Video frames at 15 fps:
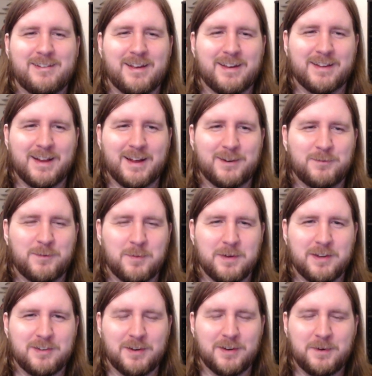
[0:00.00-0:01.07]
taken out of
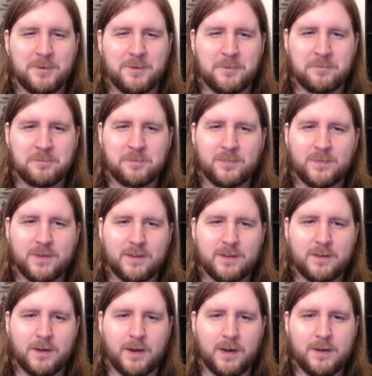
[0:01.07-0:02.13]
commission.
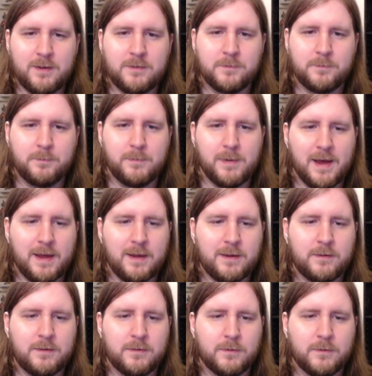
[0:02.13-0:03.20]
Huh?
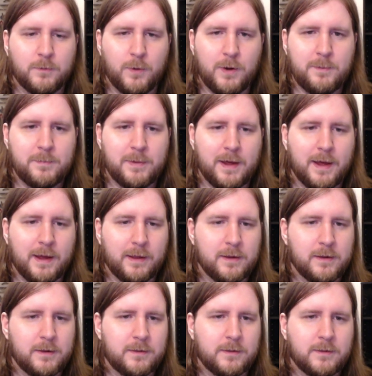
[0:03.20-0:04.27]
Bag? What bag?